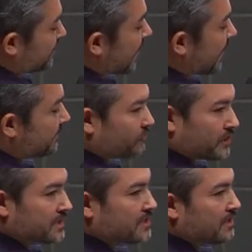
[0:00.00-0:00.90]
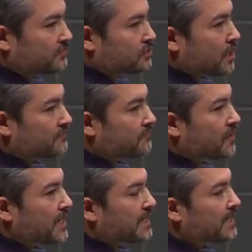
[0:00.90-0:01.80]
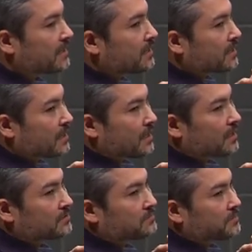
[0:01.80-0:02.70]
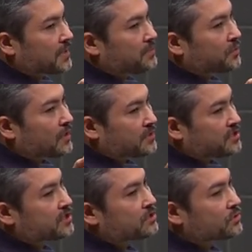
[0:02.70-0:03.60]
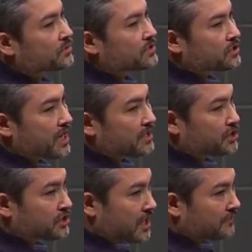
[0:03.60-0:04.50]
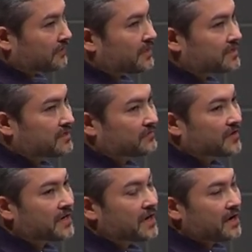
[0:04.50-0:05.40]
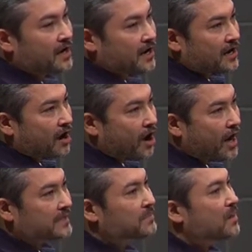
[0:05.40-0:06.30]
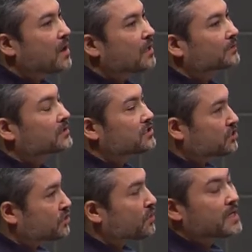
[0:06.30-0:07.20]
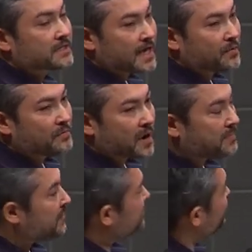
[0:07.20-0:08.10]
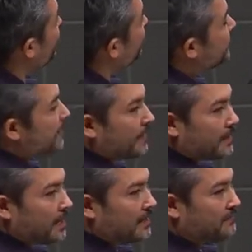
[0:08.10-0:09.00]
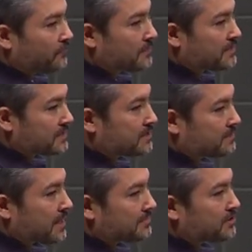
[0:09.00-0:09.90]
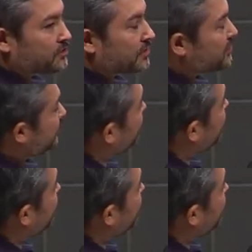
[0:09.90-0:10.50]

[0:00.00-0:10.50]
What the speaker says: I had a really tough time finding people that were skilled in Chef. It's a very high demand skill, and the same with Puppet as well. And I come from a system administration